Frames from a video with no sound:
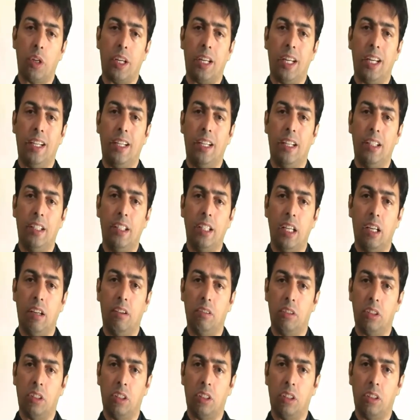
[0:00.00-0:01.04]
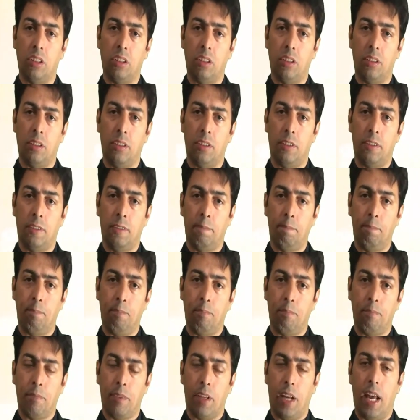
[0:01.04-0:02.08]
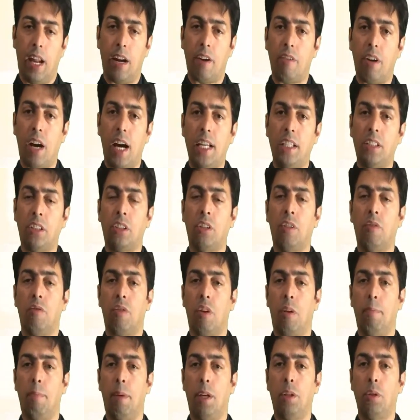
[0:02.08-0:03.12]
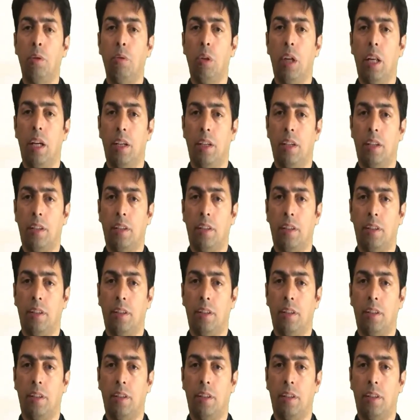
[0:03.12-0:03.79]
cranial nerves arise from medulla,